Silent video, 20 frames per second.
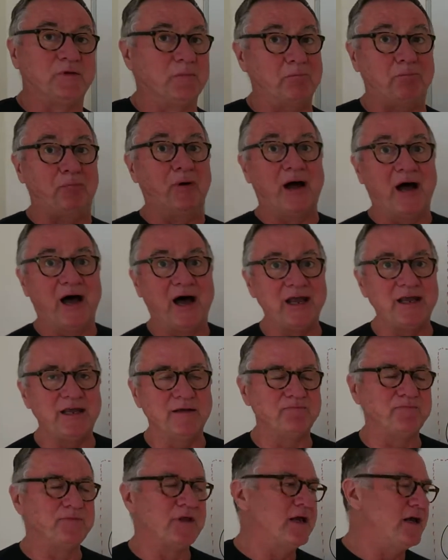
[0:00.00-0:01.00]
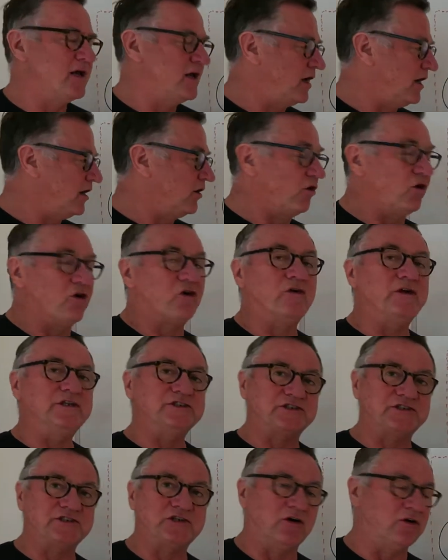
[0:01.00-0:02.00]
buy or
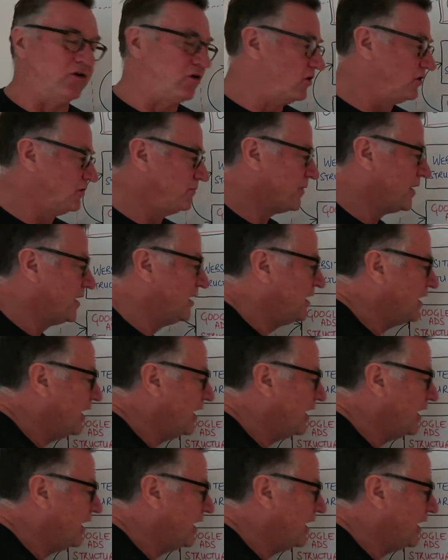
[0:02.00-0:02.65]
install.